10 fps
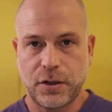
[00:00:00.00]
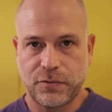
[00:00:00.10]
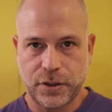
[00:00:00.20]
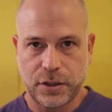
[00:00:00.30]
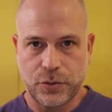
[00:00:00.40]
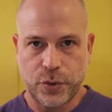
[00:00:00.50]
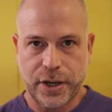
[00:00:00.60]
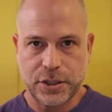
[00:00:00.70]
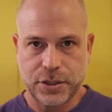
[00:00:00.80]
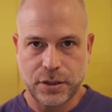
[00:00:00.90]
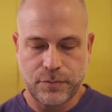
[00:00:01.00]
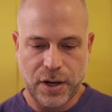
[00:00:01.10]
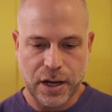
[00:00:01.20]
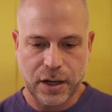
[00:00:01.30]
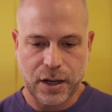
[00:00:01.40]
of a Eurasian
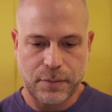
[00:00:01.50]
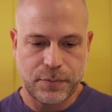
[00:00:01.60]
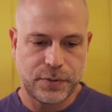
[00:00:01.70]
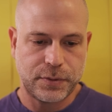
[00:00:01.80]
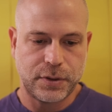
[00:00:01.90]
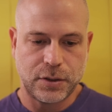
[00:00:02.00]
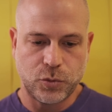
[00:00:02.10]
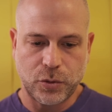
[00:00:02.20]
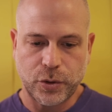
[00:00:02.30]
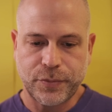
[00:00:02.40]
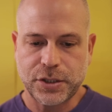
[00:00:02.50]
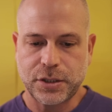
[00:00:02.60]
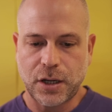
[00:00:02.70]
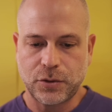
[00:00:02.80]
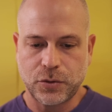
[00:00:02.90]
blackcap, and when we pitch
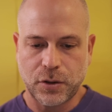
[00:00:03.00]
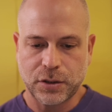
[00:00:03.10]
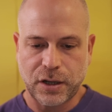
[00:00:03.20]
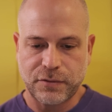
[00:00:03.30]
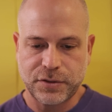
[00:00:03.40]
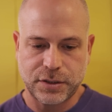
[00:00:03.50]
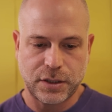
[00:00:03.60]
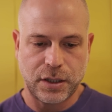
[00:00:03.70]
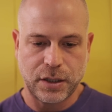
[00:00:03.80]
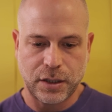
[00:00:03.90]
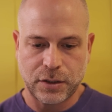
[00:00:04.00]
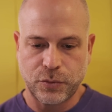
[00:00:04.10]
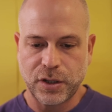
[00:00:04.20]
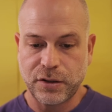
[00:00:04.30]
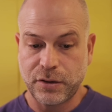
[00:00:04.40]
it down 2 octaves, it
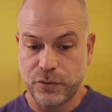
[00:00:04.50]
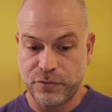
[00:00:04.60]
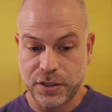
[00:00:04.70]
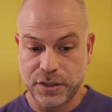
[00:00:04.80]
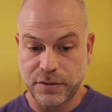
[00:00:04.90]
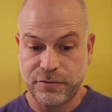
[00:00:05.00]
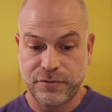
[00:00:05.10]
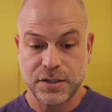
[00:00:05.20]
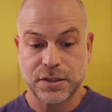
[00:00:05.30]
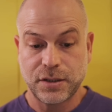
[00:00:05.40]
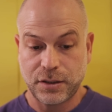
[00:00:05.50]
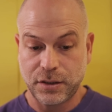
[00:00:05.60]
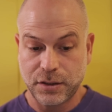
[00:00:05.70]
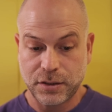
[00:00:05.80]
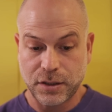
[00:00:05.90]
really reveals some
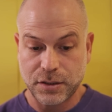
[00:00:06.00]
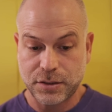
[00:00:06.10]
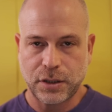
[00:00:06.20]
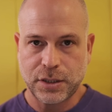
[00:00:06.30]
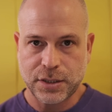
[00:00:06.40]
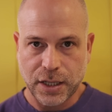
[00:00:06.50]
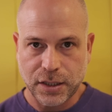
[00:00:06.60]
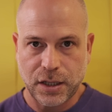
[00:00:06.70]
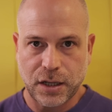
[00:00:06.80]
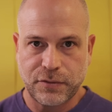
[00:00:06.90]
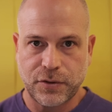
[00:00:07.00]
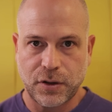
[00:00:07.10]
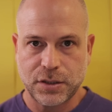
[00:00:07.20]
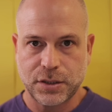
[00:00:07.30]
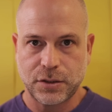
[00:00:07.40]
fascinating details. It suddenly
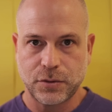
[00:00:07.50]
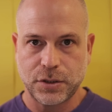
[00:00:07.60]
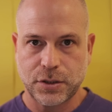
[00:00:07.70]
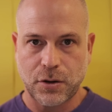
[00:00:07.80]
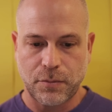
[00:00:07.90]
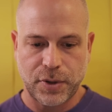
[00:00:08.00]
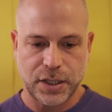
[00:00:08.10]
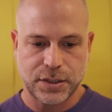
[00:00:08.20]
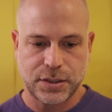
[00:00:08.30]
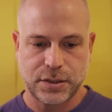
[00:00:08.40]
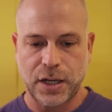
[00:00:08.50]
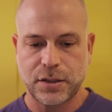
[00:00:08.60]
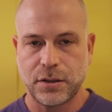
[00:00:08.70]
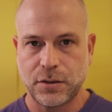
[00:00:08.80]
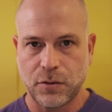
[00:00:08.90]
unfolds into this complex
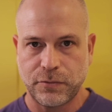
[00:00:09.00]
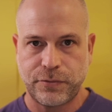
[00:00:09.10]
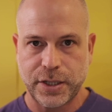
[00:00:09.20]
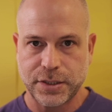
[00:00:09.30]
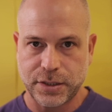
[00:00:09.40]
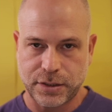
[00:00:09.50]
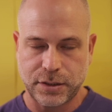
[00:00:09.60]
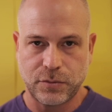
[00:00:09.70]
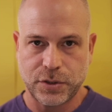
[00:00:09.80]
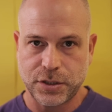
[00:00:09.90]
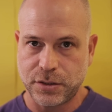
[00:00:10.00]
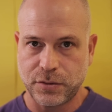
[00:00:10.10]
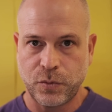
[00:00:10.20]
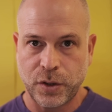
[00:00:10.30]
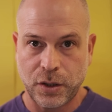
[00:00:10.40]
pattern of phrases, which is
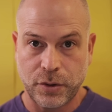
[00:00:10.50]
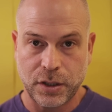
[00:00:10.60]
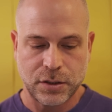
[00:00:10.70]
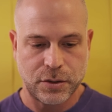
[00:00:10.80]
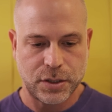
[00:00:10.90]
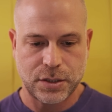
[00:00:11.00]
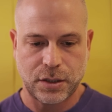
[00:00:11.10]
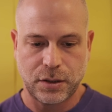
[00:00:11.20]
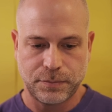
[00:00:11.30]
really, really interesting.